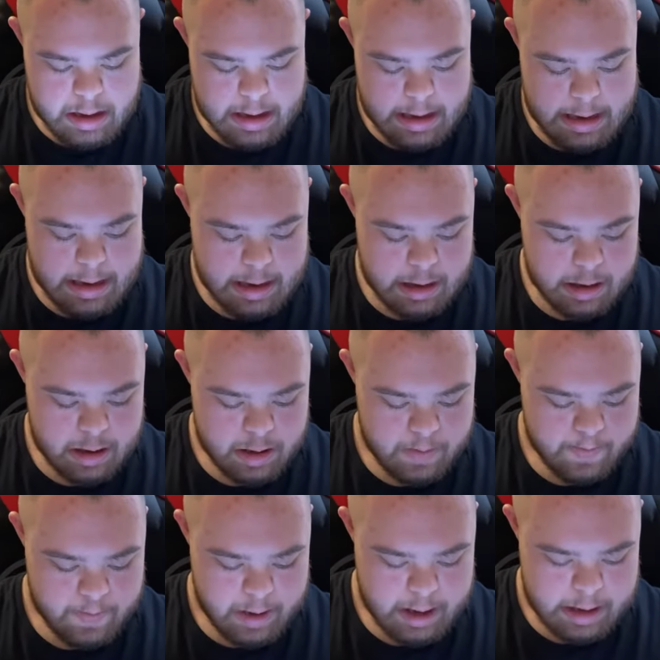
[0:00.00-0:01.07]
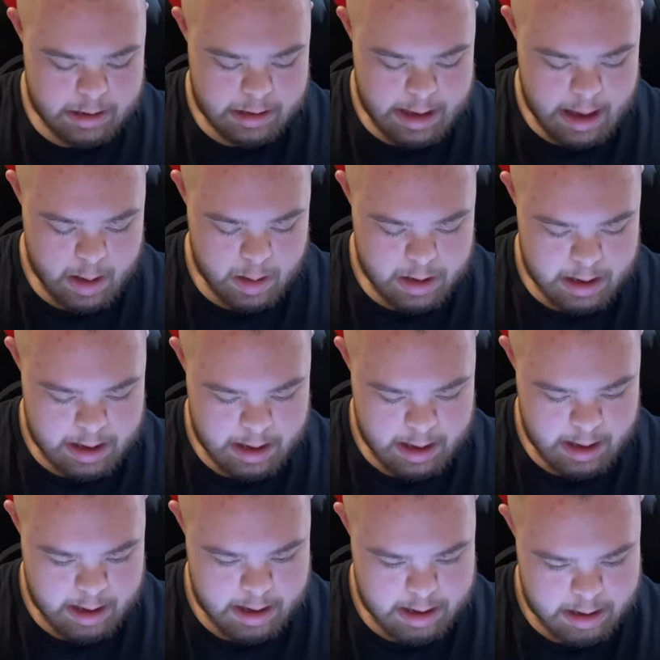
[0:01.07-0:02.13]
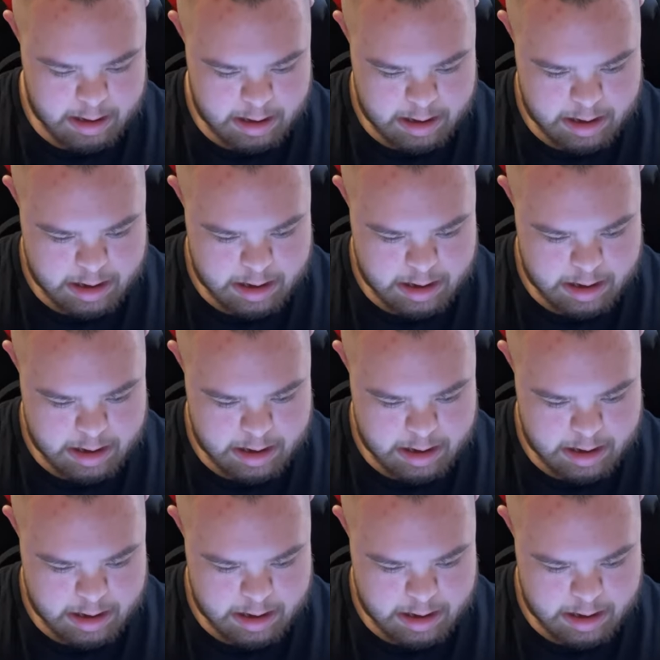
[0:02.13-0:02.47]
And by down here,